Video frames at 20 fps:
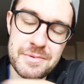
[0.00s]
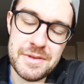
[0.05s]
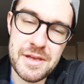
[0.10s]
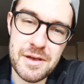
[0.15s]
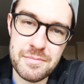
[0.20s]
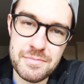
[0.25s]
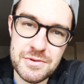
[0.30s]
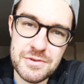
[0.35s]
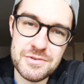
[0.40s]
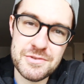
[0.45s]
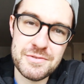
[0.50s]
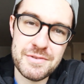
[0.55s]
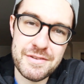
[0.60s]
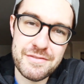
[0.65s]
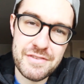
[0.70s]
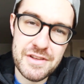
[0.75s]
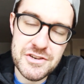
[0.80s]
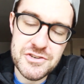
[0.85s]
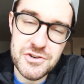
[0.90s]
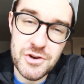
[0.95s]
We help you to
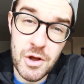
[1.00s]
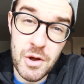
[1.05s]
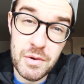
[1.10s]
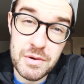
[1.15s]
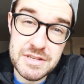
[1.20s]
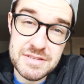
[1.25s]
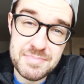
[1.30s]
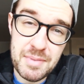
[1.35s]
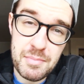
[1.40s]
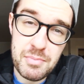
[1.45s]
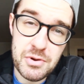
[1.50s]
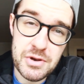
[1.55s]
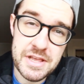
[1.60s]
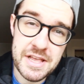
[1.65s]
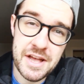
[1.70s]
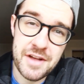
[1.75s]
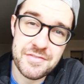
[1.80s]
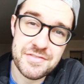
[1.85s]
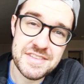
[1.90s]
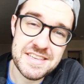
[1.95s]
adventure always by
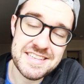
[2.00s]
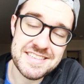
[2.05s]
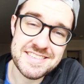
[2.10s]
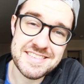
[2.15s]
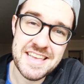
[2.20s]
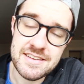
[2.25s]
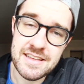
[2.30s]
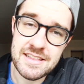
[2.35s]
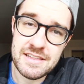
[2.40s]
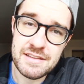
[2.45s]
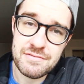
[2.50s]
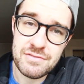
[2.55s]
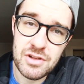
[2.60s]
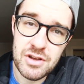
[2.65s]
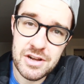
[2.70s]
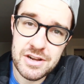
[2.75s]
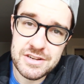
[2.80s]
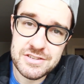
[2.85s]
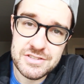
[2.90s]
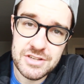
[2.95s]
putting out these daily
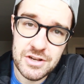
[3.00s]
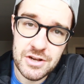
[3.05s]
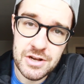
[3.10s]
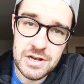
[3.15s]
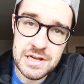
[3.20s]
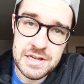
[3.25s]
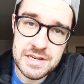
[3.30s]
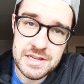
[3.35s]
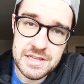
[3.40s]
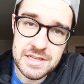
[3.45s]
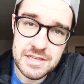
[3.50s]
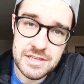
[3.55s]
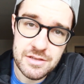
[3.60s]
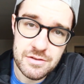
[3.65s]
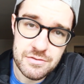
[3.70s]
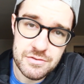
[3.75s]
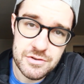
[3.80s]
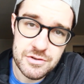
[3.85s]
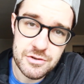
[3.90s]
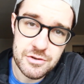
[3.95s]
vlogs on
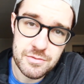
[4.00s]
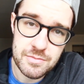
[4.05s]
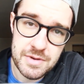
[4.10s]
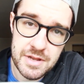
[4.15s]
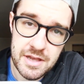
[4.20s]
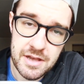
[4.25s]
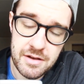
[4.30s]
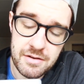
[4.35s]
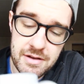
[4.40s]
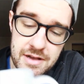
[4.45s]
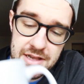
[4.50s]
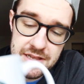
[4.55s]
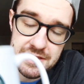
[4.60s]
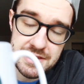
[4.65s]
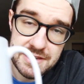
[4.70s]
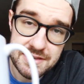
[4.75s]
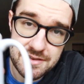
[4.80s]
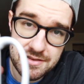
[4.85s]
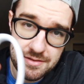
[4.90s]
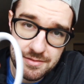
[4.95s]
YouTube. Now, I
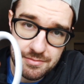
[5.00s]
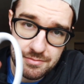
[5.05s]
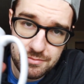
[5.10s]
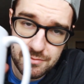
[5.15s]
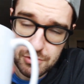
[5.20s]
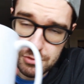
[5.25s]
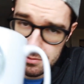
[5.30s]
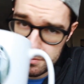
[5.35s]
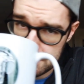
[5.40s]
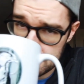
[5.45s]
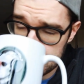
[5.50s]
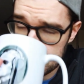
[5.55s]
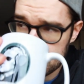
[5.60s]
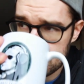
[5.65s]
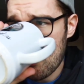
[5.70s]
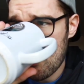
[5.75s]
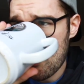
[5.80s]
need to, hold on.